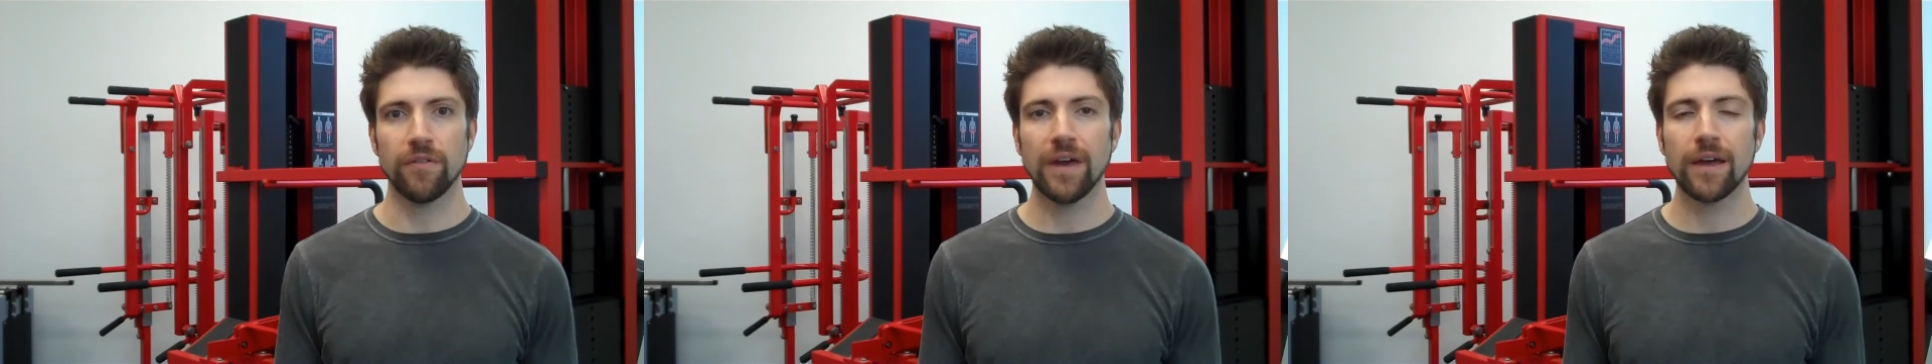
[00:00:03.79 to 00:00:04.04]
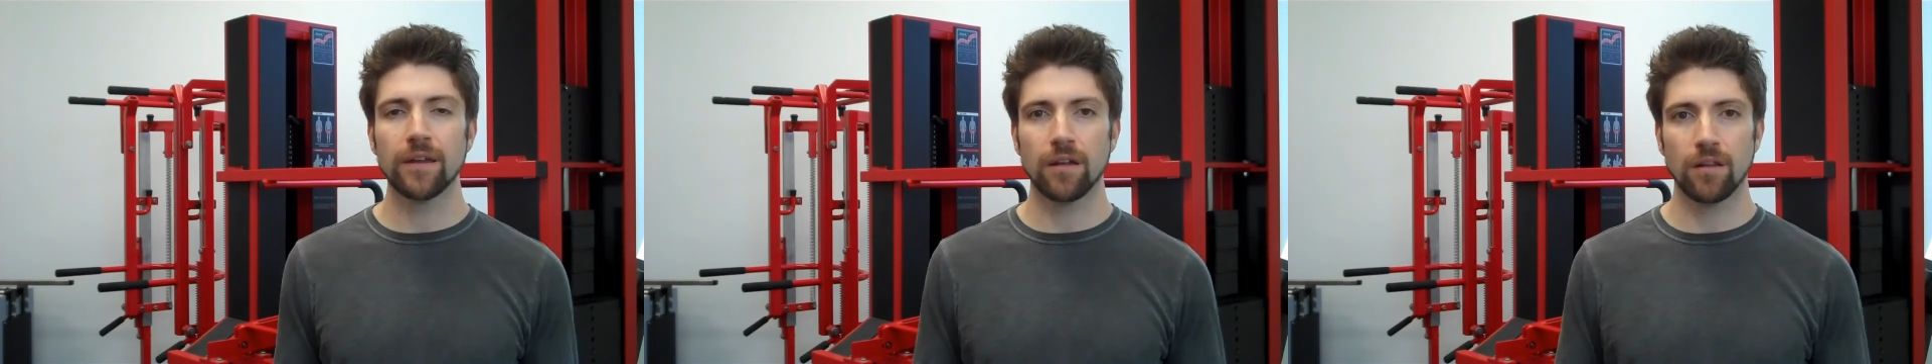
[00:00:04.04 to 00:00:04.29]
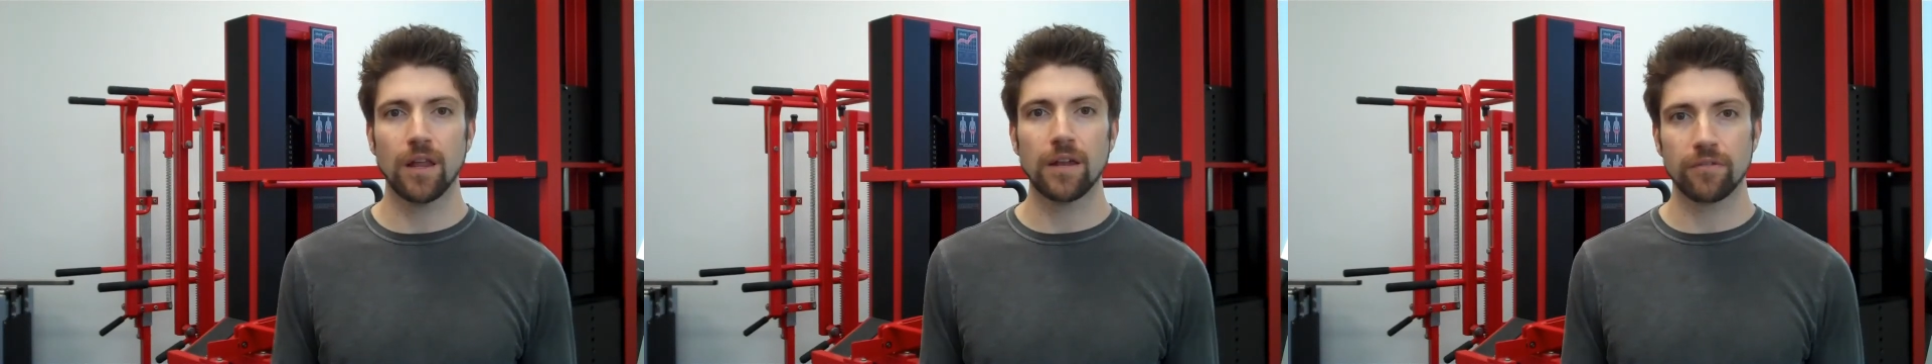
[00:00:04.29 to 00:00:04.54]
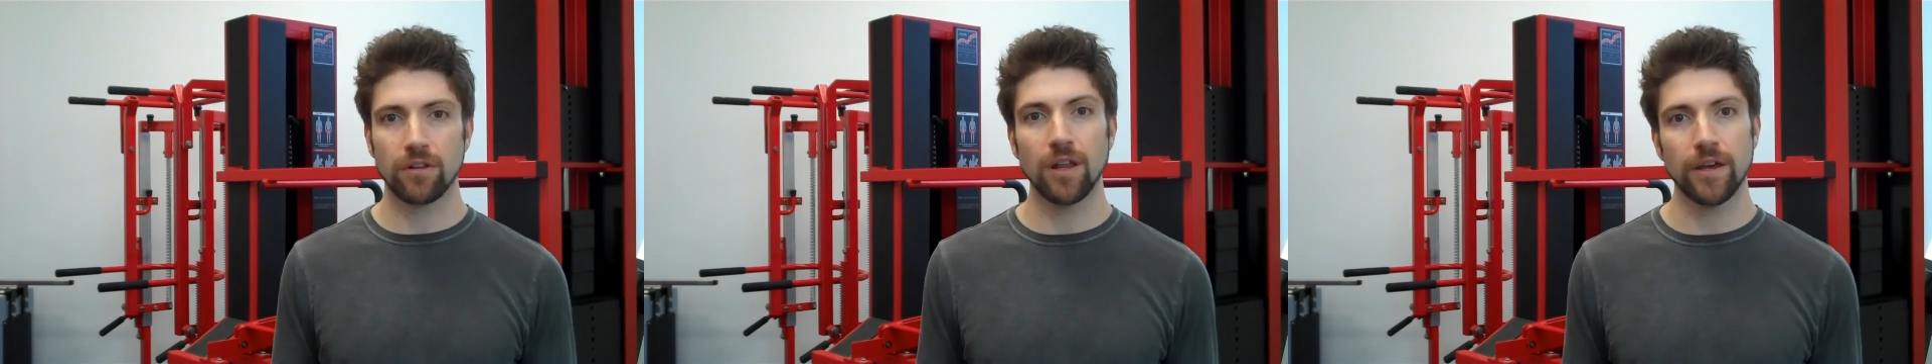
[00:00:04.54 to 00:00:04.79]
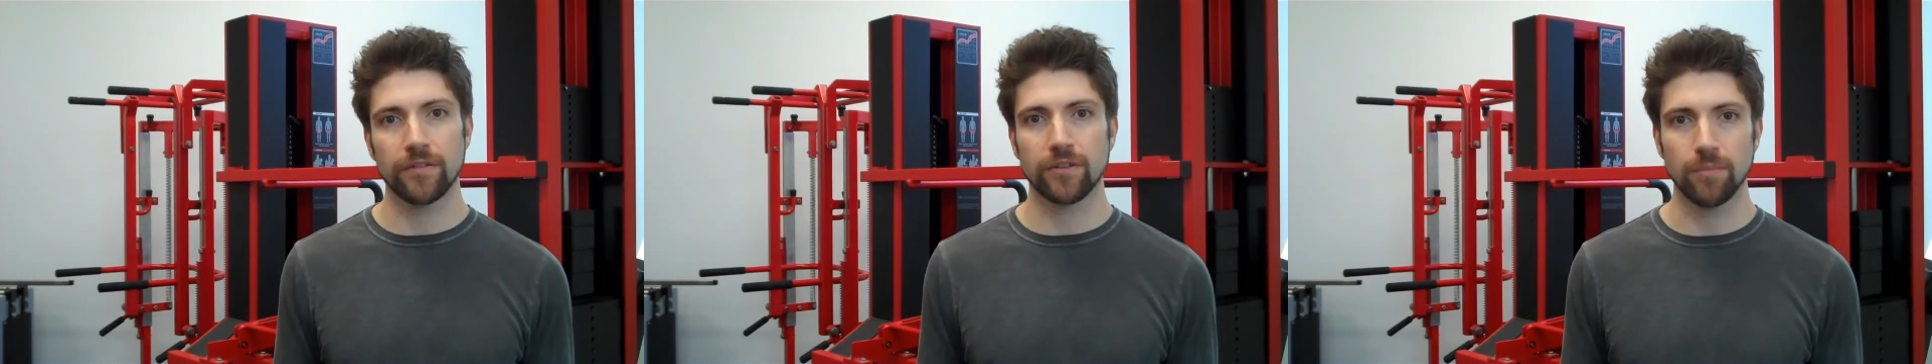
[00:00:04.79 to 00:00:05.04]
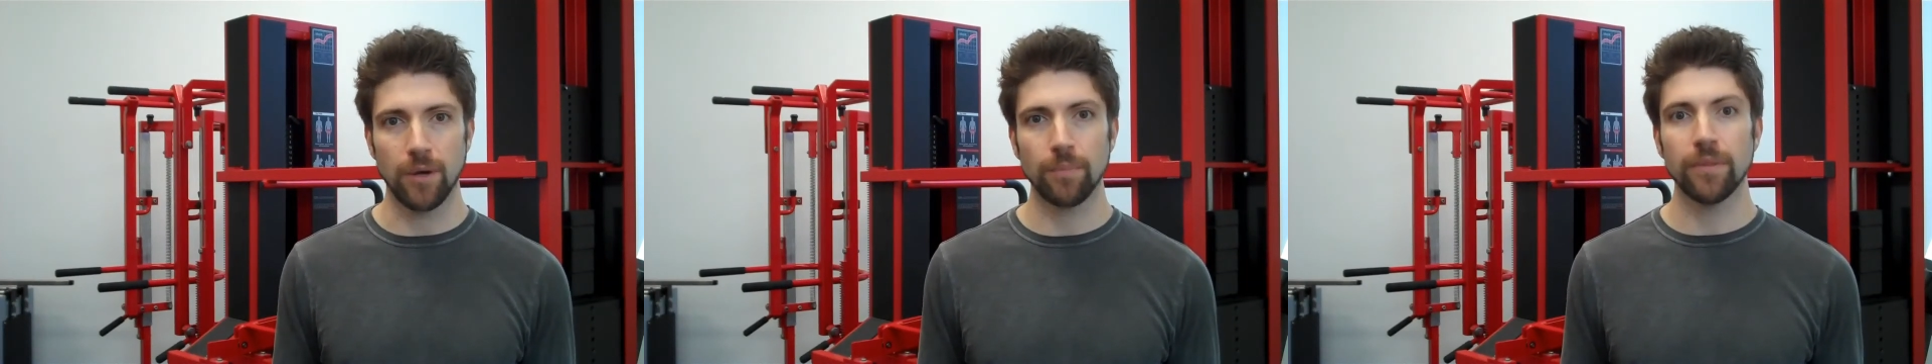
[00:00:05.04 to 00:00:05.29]
I've had a lot of clients
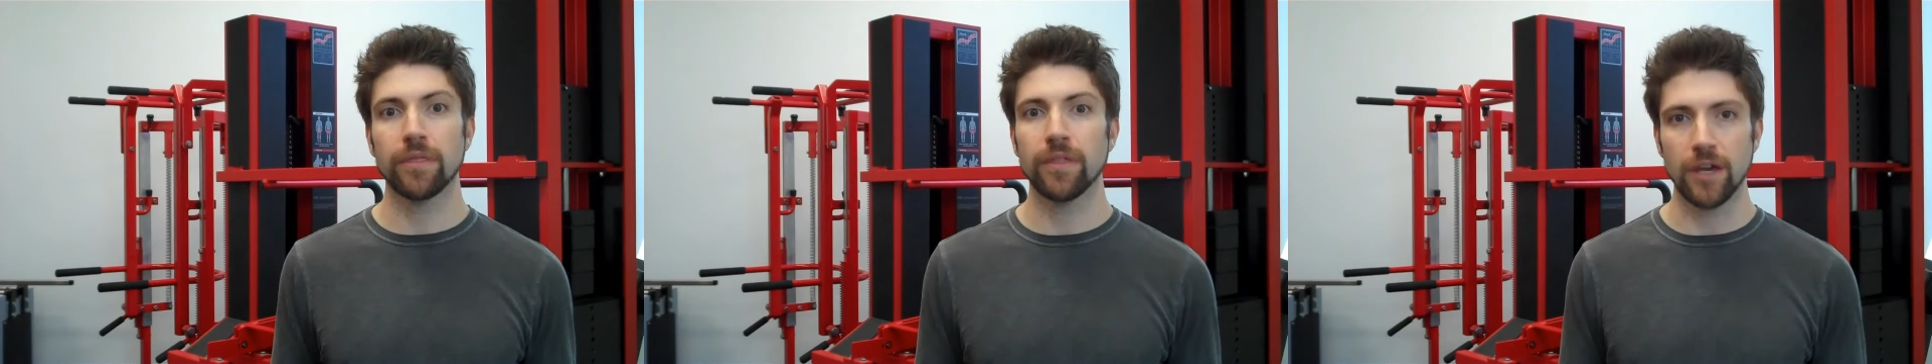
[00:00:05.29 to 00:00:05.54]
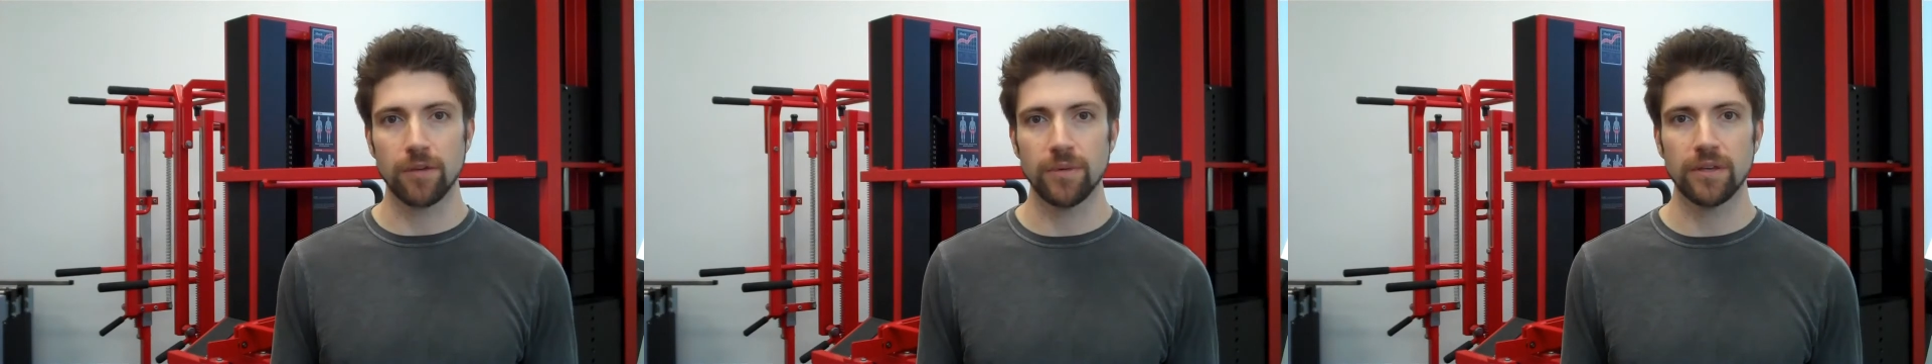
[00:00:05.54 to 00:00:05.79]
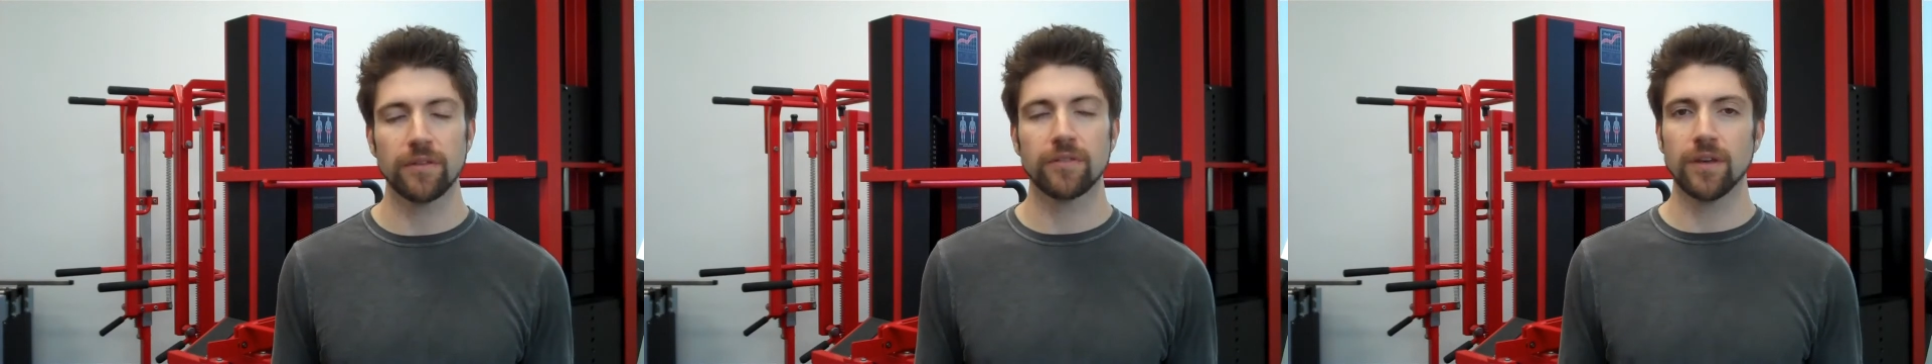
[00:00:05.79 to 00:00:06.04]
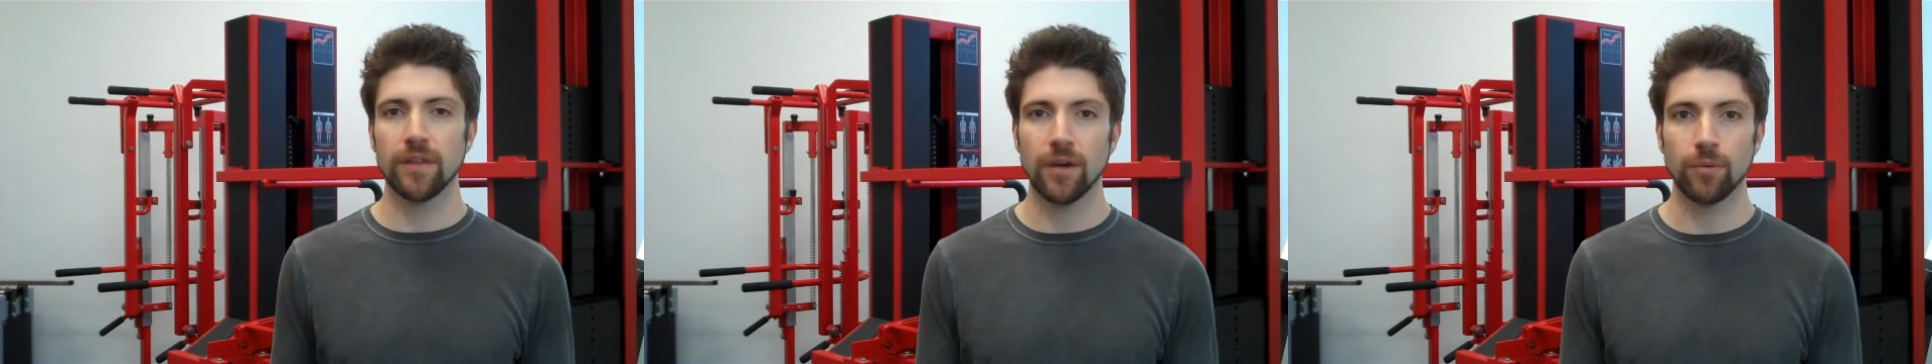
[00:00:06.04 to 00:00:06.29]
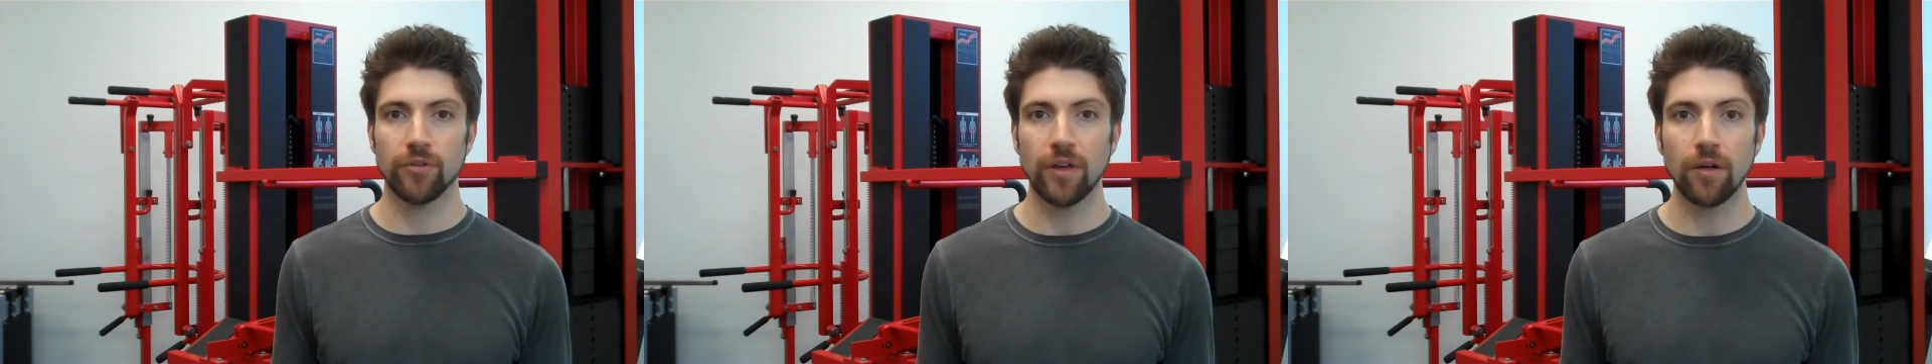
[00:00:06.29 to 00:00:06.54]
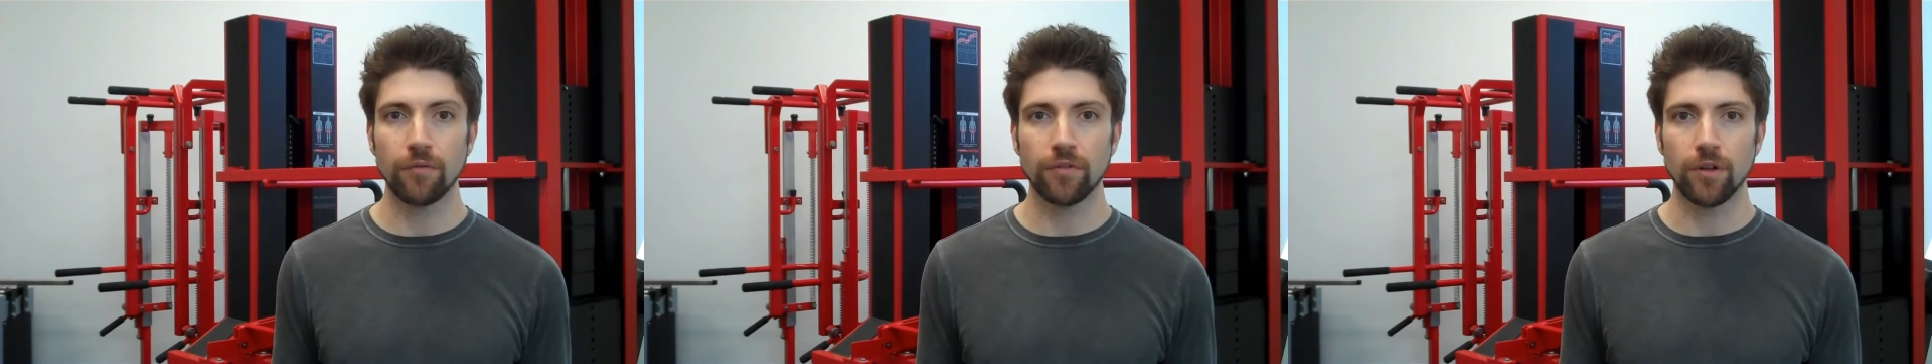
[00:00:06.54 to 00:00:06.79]
come up and thank me and say that was
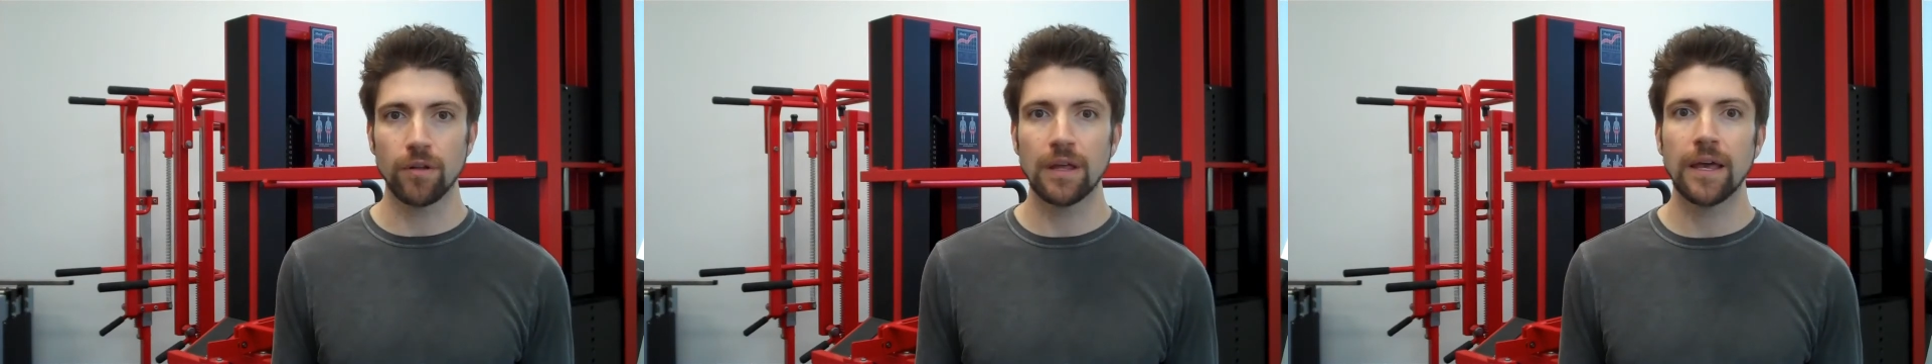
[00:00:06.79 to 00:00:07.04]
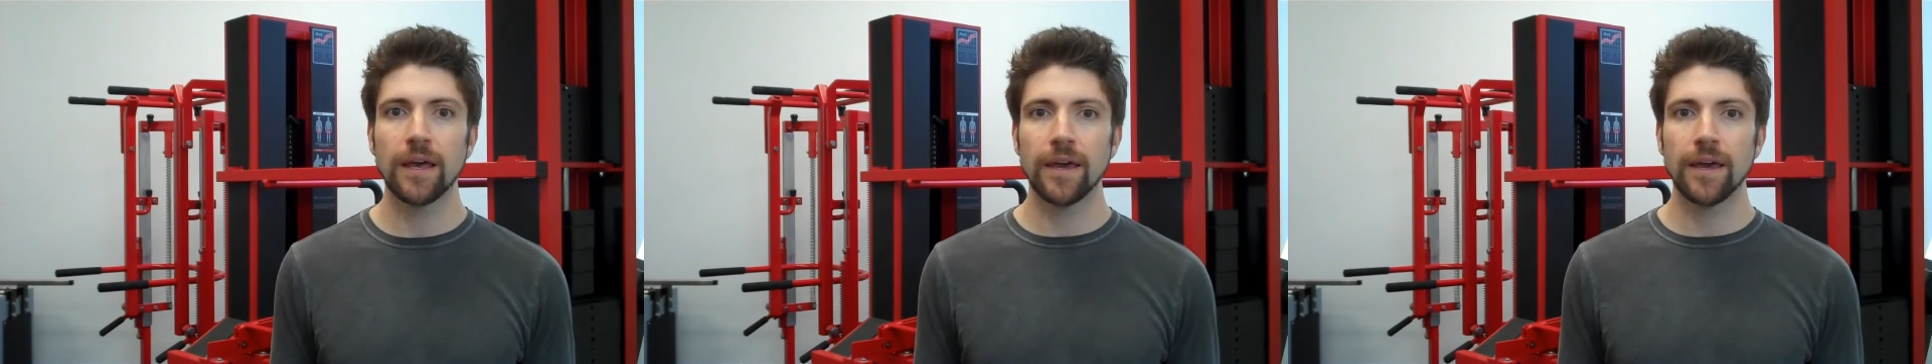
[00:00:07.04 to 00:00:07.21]
helpful,